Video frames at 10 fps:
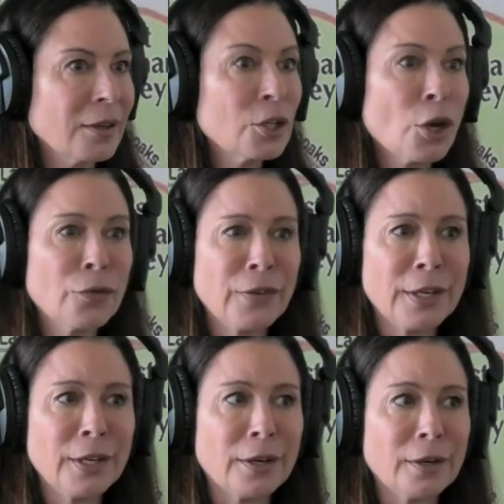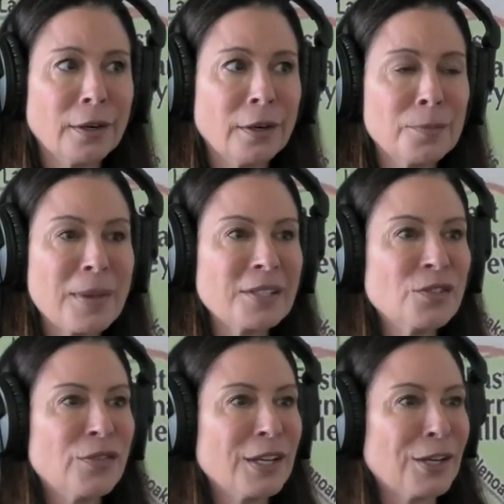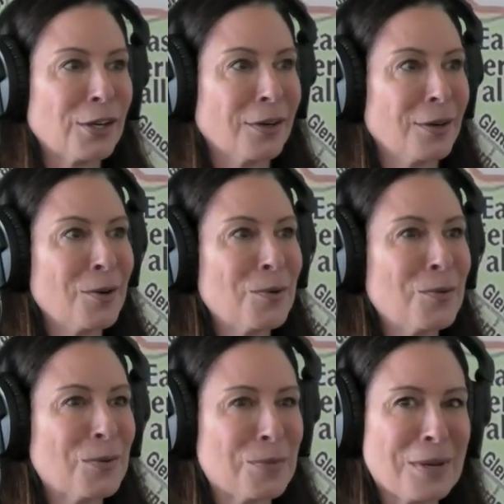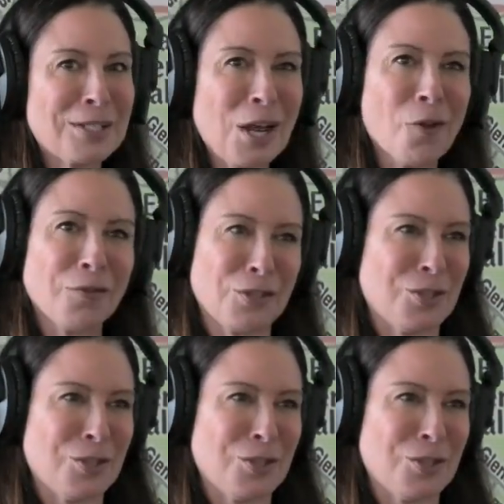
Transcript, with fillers: Go figure. Best figure. Wearing my dolphin